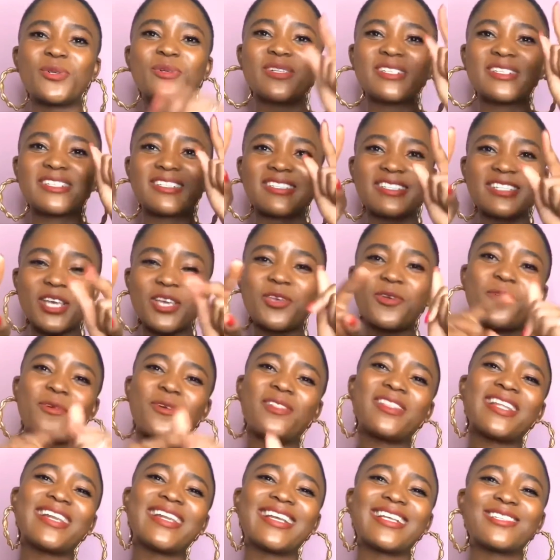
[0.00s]
See you on the
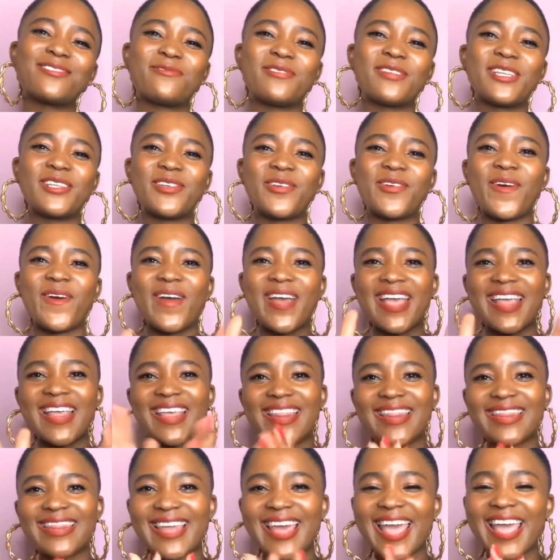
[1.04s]
next video.
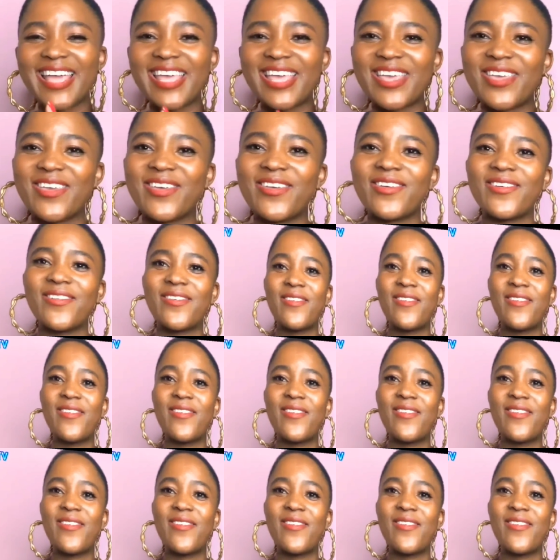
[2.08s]
Thank you.